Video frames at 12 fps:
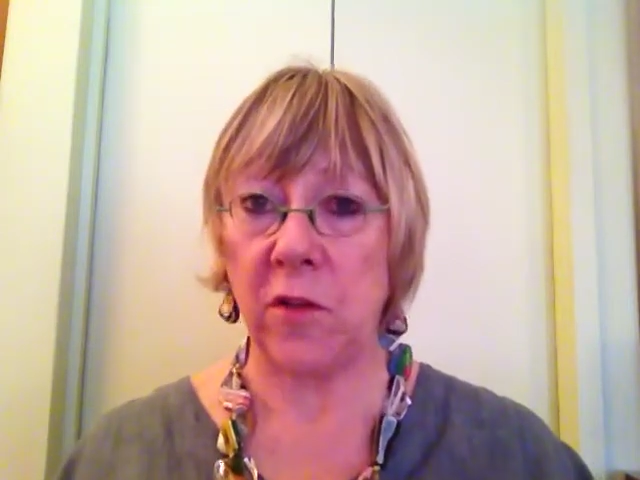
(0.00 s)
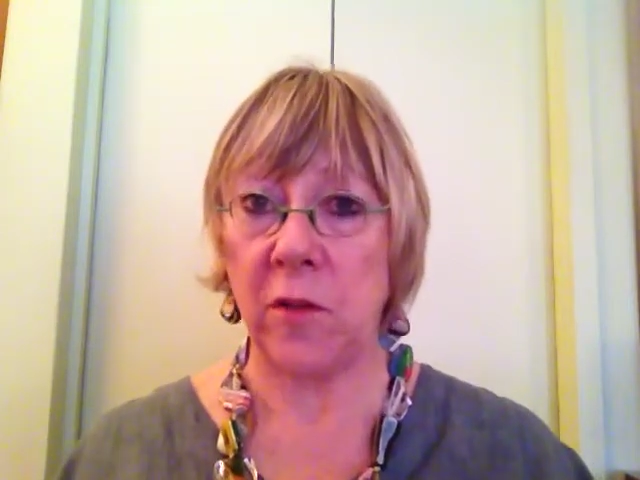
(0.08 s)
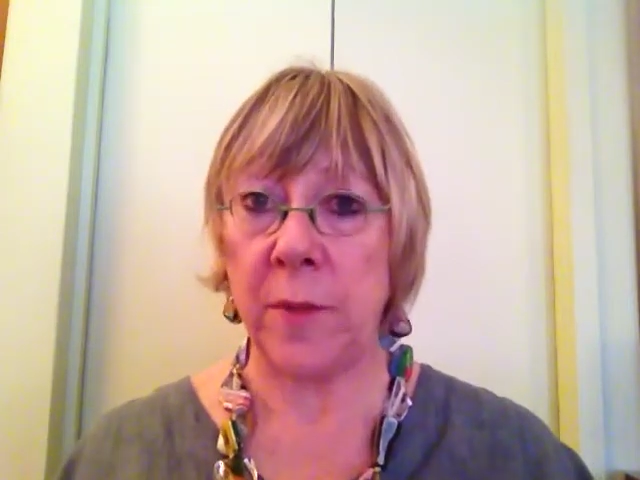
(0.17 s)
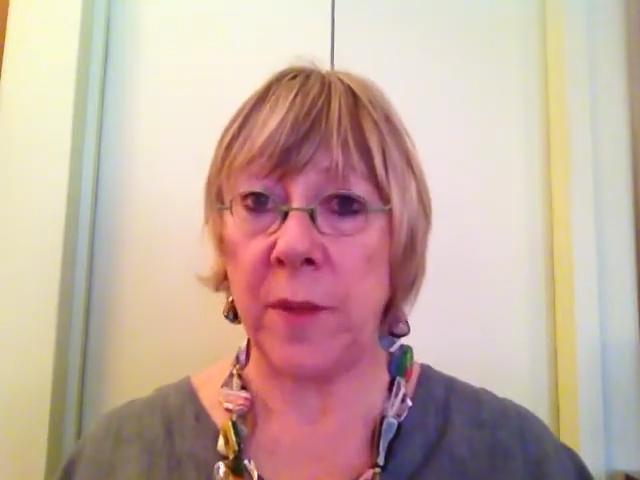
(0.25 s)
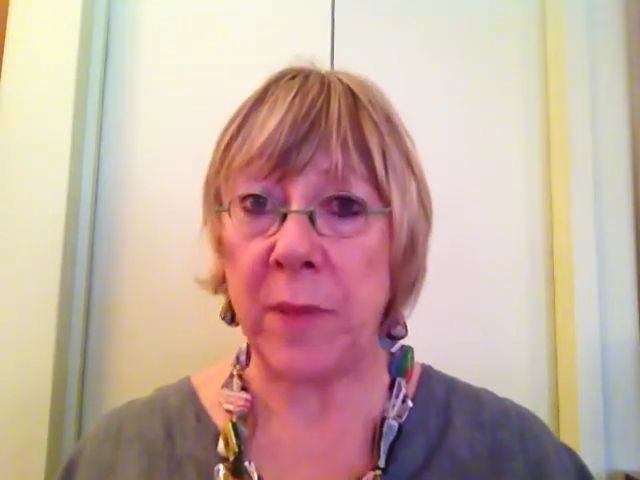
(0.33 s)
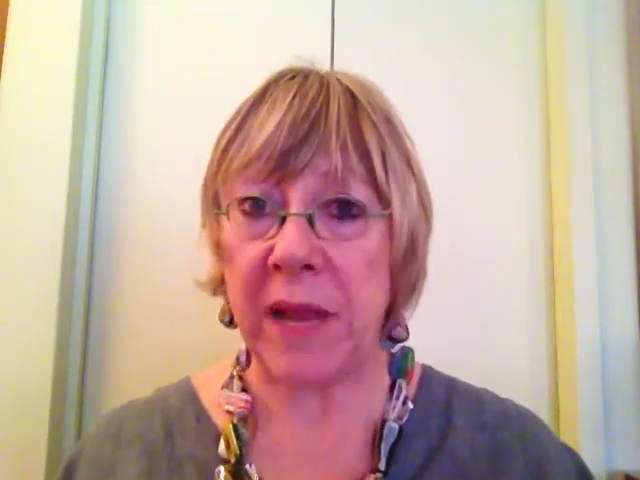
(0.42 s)

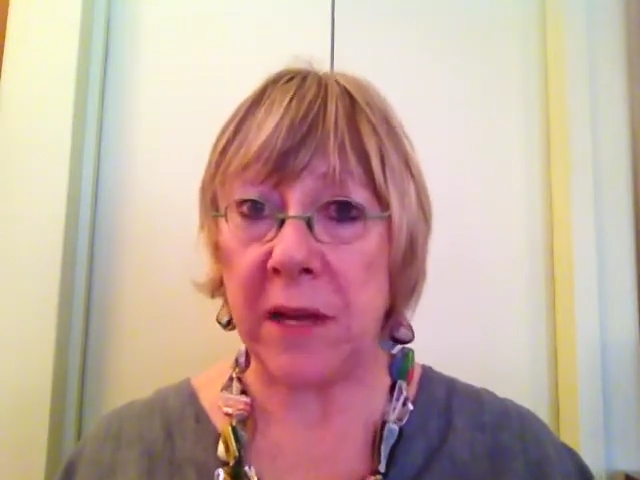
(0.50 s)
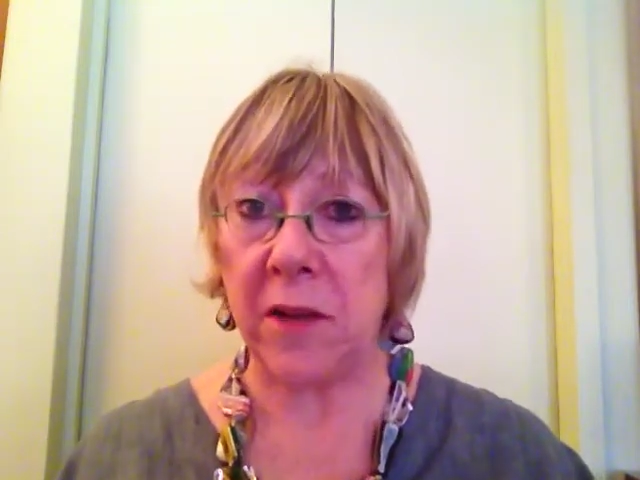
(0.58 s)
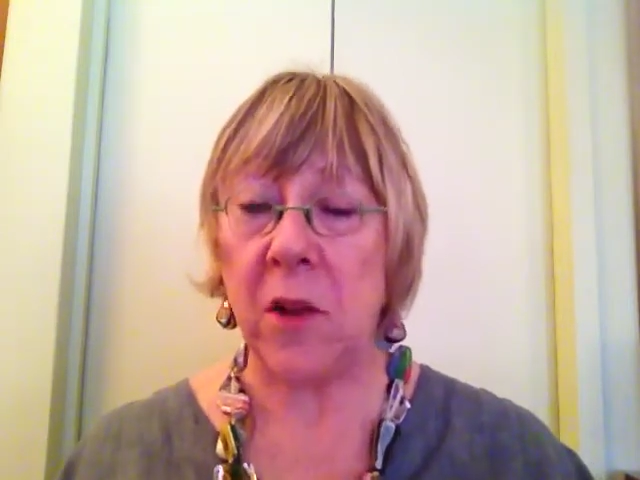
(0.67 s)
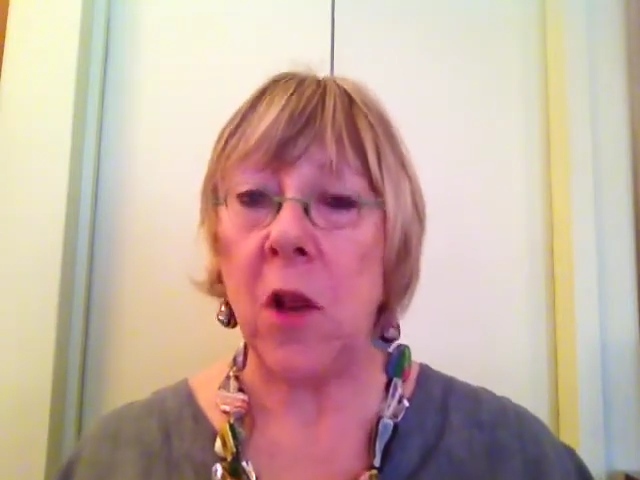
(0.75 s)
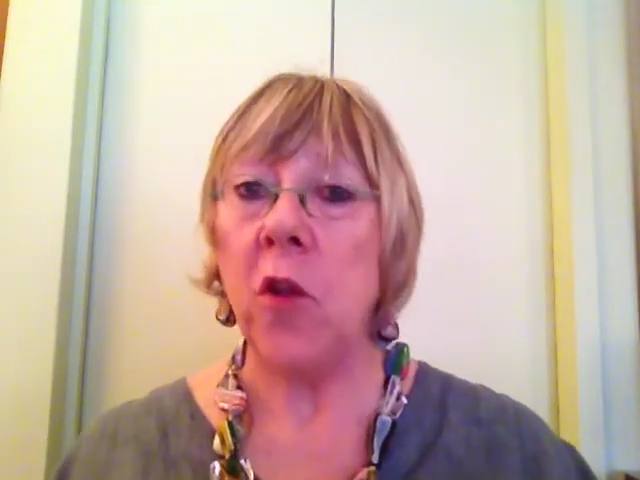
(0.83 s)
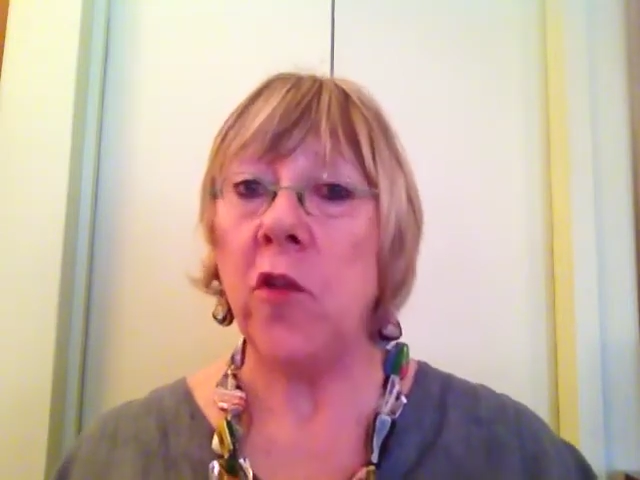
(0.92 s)
be better.
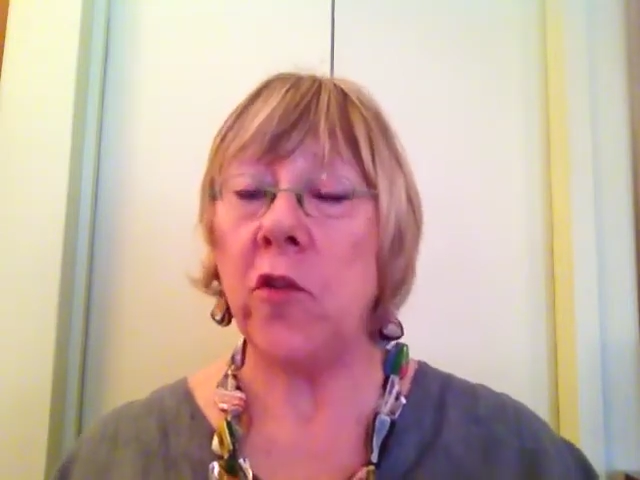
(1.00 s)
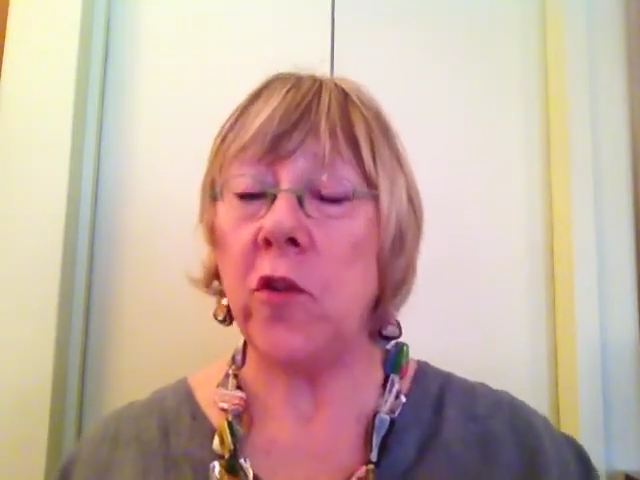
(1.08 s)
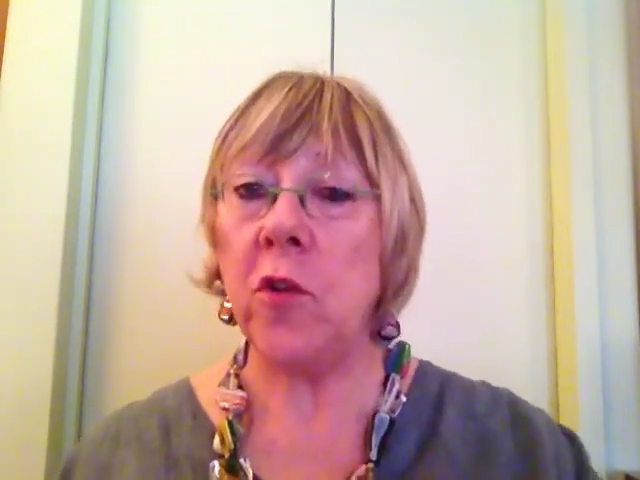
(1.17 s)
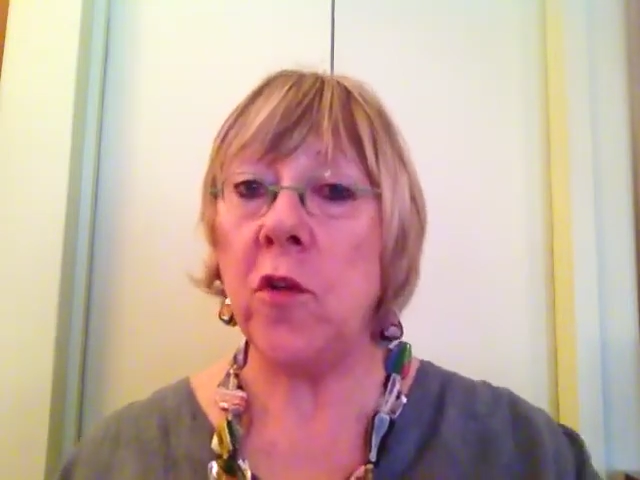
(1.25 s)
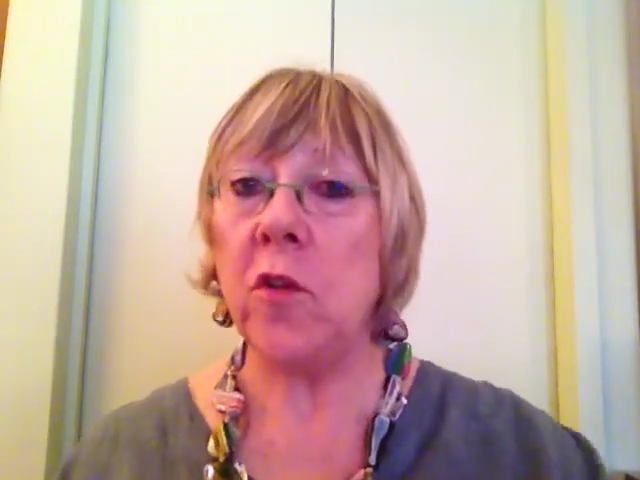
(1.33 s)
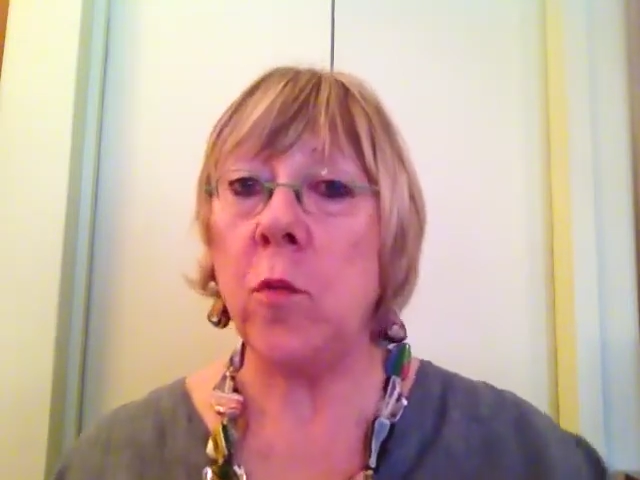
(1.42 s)
Students